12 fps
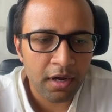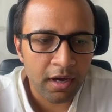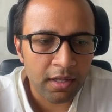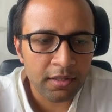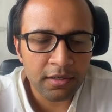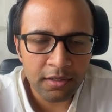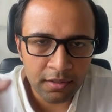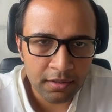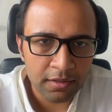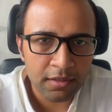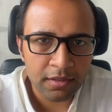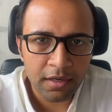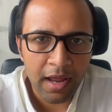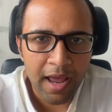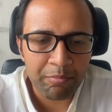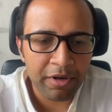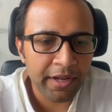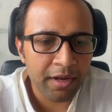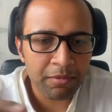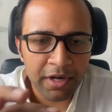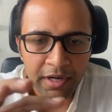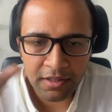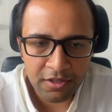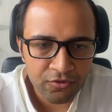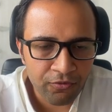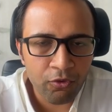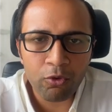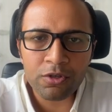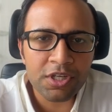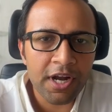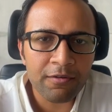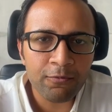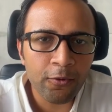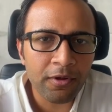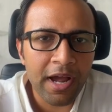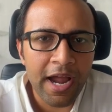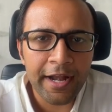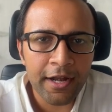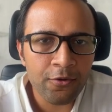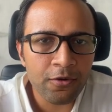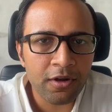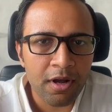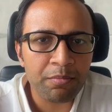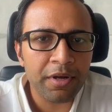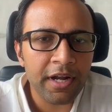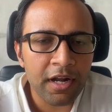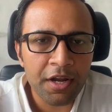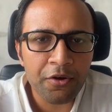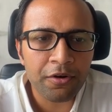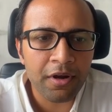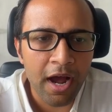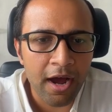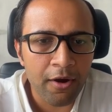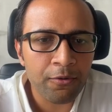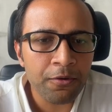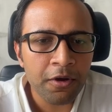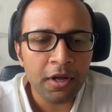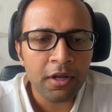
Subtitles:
other applicability, this flowchart would guide you completely on how